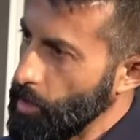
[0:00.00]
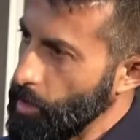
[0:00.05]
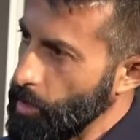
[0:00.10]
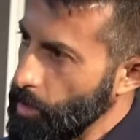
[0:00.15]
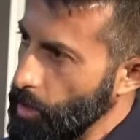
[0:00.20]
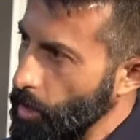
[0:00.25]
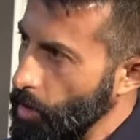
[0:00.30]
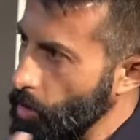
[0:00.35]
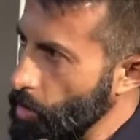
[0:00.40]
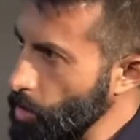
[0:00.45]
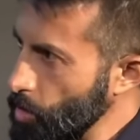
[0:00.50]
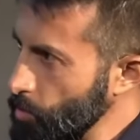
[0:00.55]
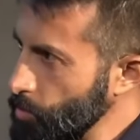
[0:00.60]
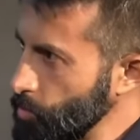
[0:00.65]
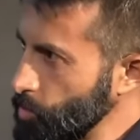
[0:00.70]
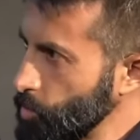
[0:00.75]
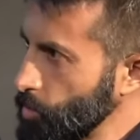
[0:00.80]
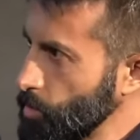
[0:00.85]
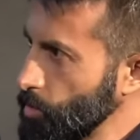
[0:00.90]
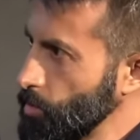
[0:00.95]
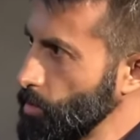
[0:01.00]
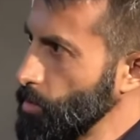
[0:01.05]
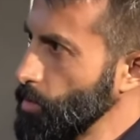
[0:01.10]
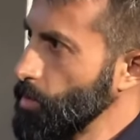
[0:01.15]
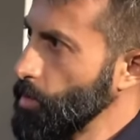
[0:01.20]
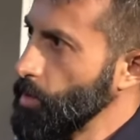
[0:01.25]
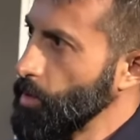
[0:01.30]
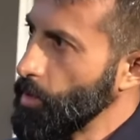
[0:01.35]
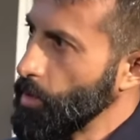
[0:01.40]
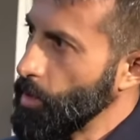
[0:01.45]
in the homes,
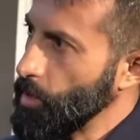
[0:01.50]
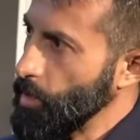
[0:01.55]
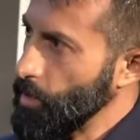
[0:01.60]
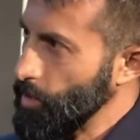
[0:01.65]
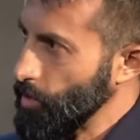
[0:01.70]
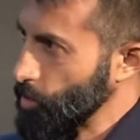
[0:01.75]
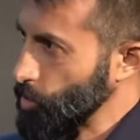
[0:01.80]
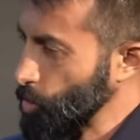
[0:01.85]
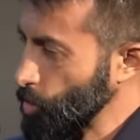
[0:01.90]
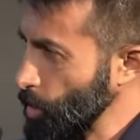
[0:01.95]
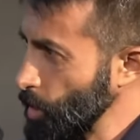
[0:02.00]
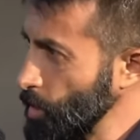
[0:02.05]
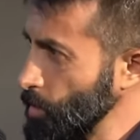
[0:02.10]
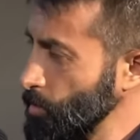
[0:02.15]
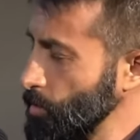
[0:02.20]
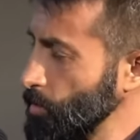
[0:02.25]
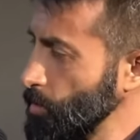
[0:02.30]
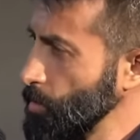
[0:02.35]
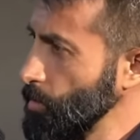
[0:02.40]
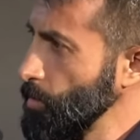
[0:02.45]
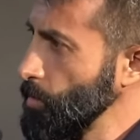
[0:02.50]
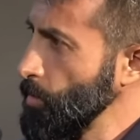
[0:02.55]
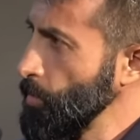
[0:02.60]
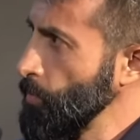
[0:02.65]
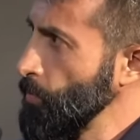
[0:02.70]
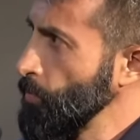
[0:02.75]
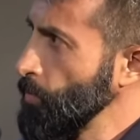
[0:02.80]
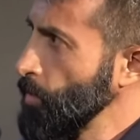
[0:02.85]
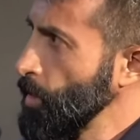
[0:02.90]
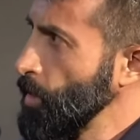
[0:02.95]
in the street.
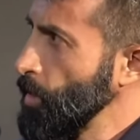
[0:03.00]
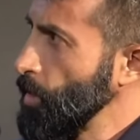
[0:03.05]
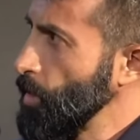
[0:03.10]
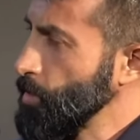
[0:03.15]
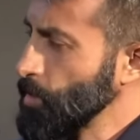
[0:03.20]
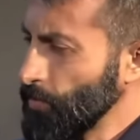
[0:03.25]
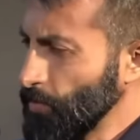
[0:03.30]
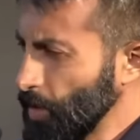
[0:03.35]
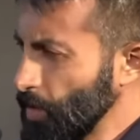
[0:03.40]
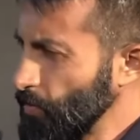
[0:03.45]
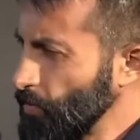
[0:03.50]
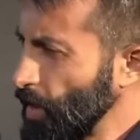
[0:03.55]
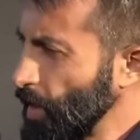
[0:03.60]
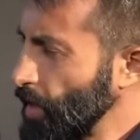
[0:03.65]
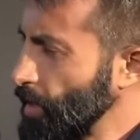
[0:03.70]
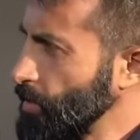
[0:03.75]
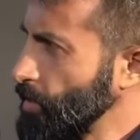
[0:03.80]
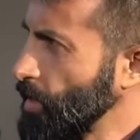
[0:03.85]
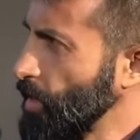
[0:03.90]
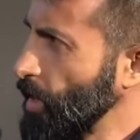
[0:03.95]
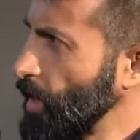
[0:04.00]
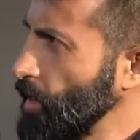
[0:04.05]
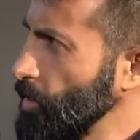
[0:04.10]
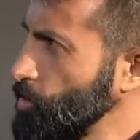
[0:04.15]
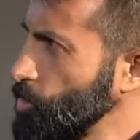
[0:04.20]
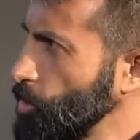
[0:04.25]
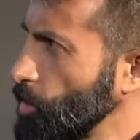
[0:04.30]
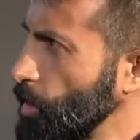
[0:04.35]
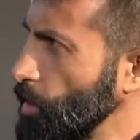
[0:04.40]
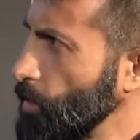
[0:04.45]
It's a very violent
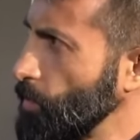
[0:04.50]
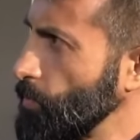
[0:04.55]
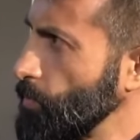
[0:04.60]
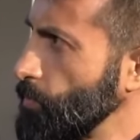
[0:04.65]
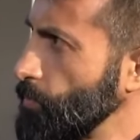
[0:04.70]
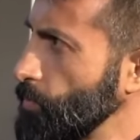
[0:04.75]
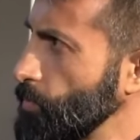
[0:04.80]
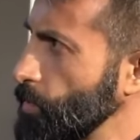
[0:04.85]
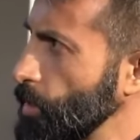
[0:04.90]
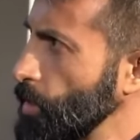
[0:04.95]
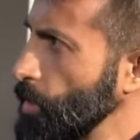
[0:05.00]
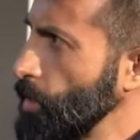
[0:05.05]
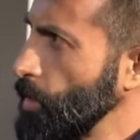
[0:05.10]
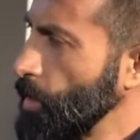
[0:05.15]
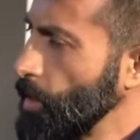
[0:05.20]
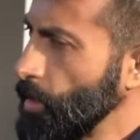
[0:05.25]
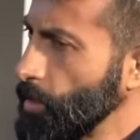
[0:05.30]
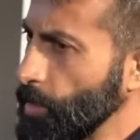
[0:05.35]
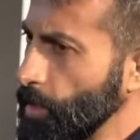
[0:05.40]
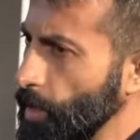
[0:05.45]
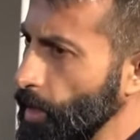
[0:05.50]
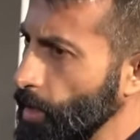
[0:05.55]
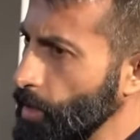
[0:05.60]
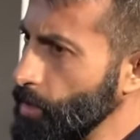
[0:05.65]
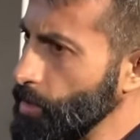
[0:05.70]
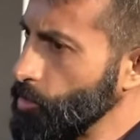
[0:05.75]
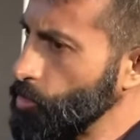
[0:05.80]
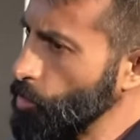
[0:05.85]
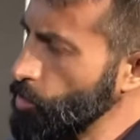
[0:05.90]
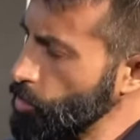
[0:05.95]
culture. And
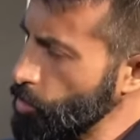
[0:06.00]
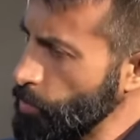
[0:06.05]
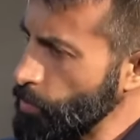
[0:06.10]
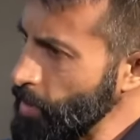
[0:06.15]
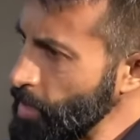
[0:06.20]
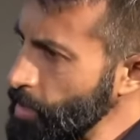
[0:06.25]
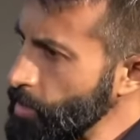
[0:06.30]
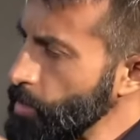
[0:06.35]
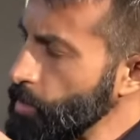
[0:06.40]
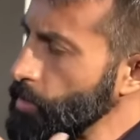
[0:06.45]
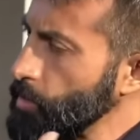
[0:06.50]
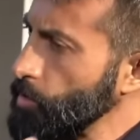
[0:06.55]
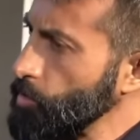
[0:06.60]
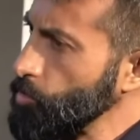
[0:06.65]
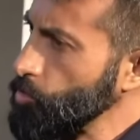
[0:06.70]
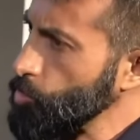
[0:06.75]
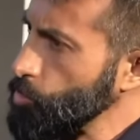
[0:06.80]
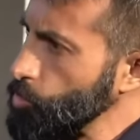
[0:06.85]
I don't mean, you know,